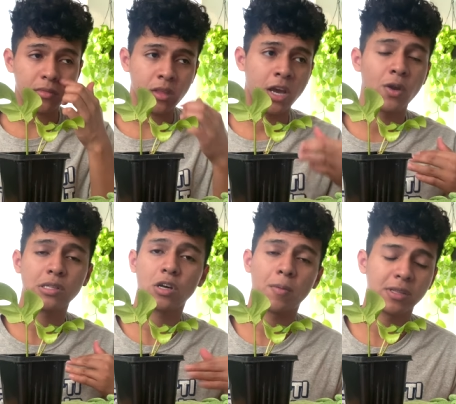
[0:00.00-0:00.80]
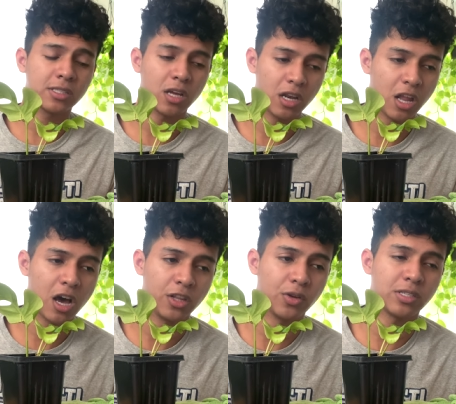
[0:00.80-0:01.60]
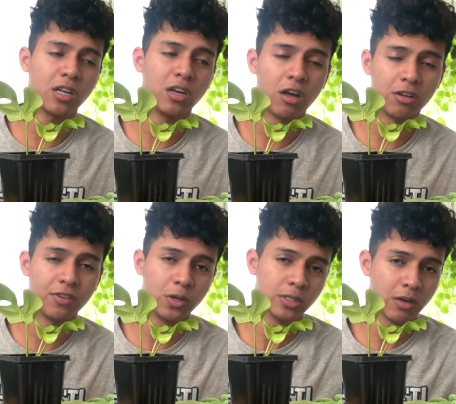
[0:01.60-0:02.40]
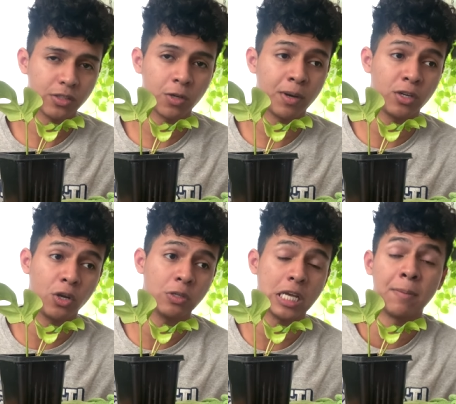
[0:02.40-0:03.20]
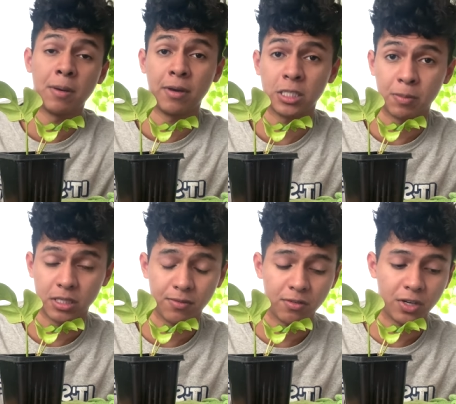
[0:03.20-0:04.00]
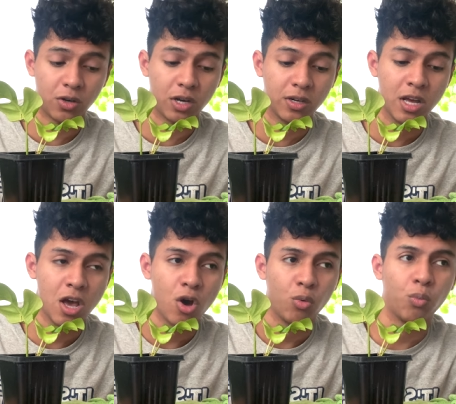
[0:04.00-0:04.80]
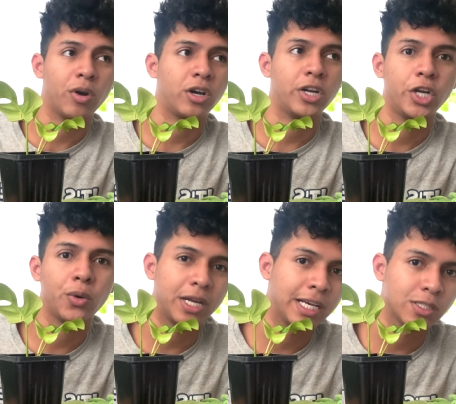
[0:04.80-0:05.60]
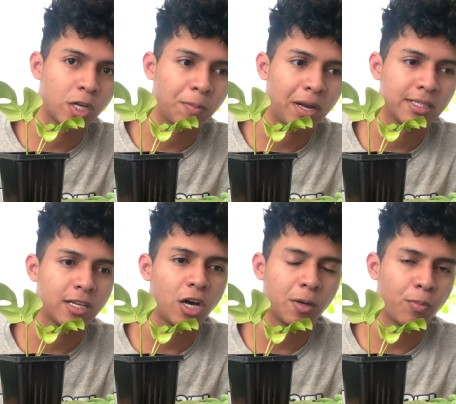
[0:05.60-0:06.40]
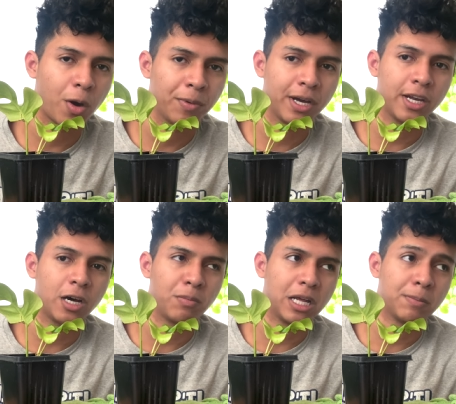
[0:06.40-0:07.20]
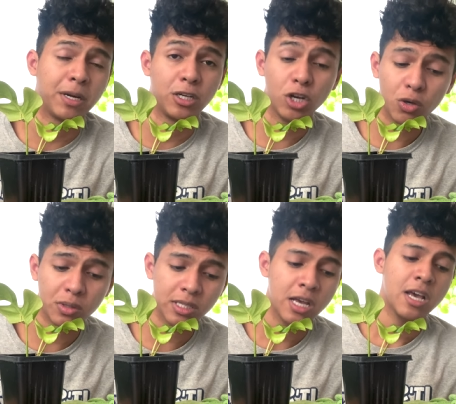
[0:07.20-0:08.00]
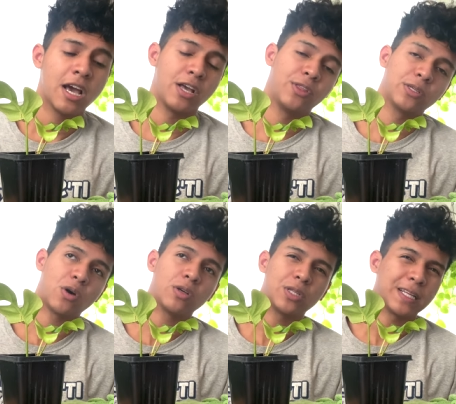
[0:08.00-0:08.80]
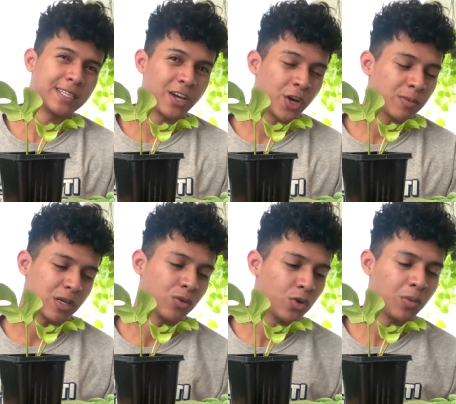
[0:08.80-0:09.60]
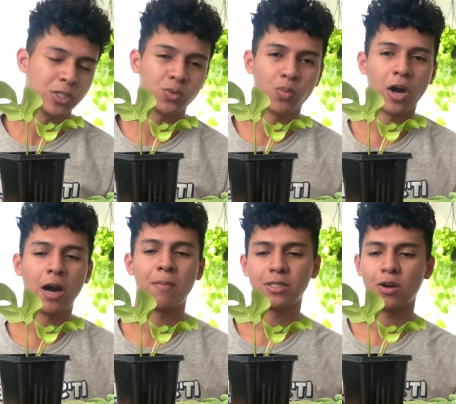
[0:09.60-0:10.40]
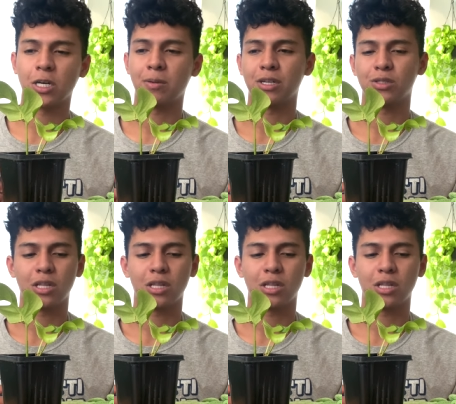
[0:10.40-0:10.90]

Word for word: I know I talk about this a lot. There's a lot of videos out there about nodes. I might make a specific video on what a node is on a plant and how to propagate a plant by nodes. And there's also like diagrams on Google, which is why I'm not talking about it.